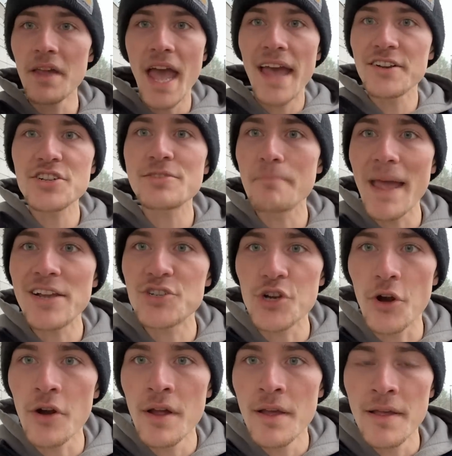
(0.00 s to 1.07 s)
and just make
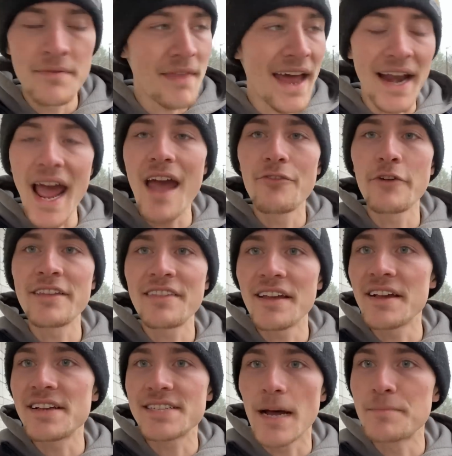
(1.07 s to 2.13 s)
sure that
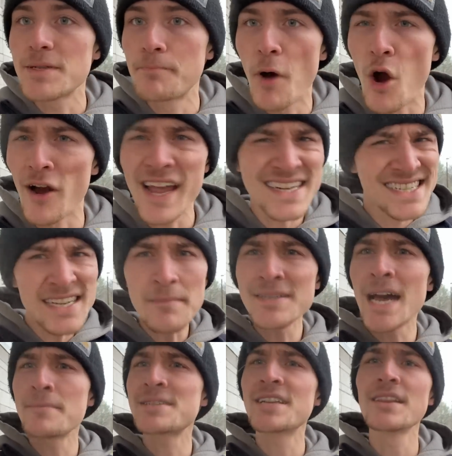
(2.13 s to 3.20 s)
everything is up to par. And
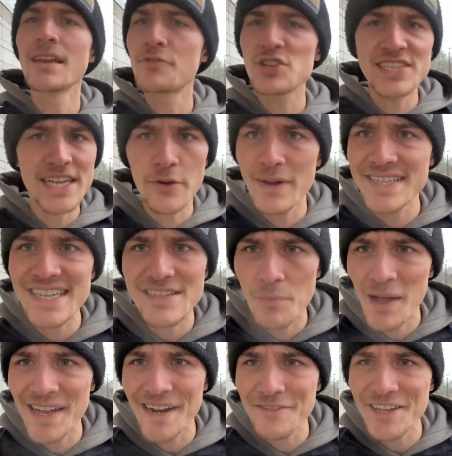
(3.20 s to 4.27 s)
sometimes deliver cigarettes as
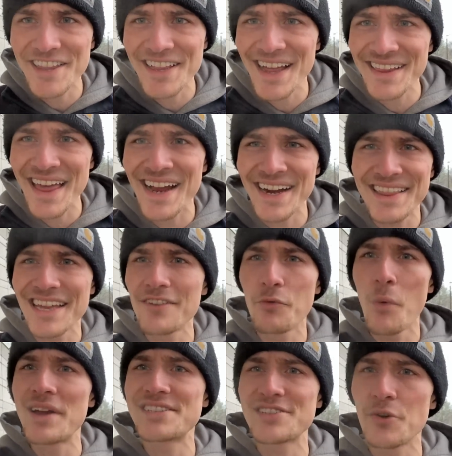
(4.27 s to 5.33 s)
well and everything like that kind of thing. If
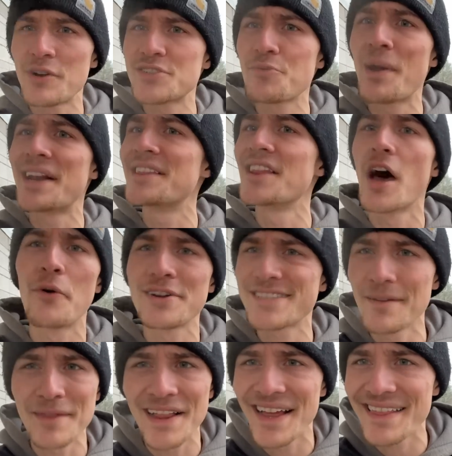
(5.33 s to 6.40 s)
one store is running low or
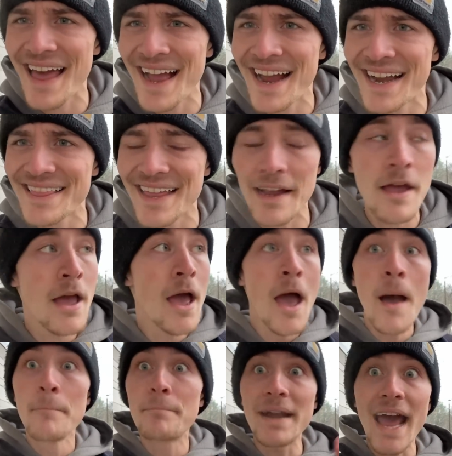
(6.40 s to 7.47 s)
something like that kind of thing.
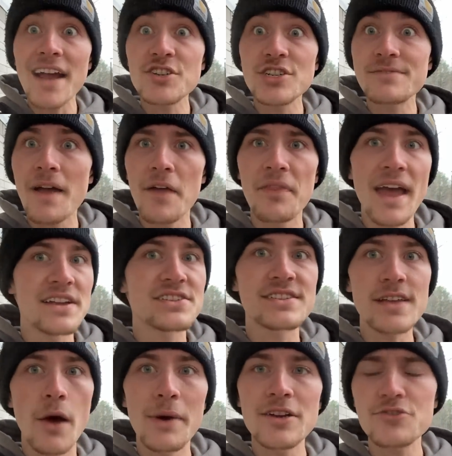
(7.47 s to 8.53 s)
But I just found that
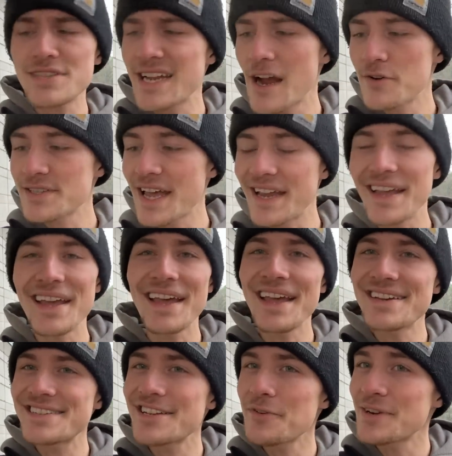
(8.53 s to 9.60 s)
so interesting. I was like,
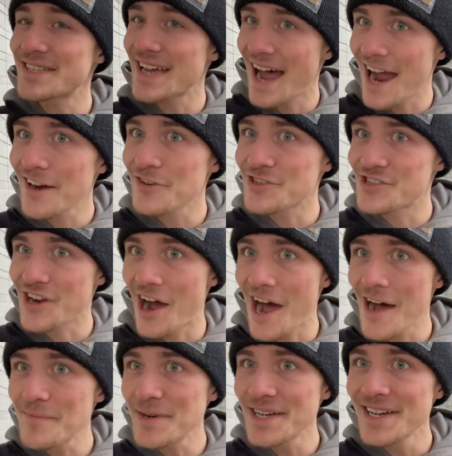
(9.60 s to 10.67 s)
it's your entire
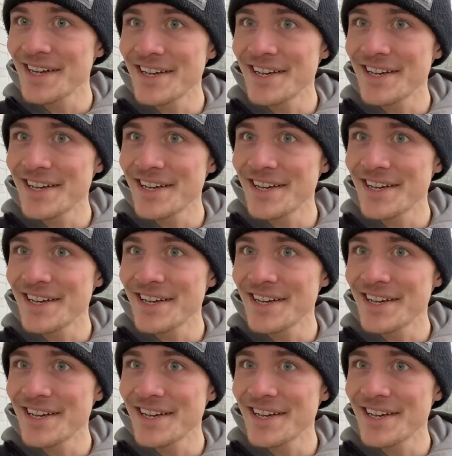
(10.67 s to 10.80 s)
job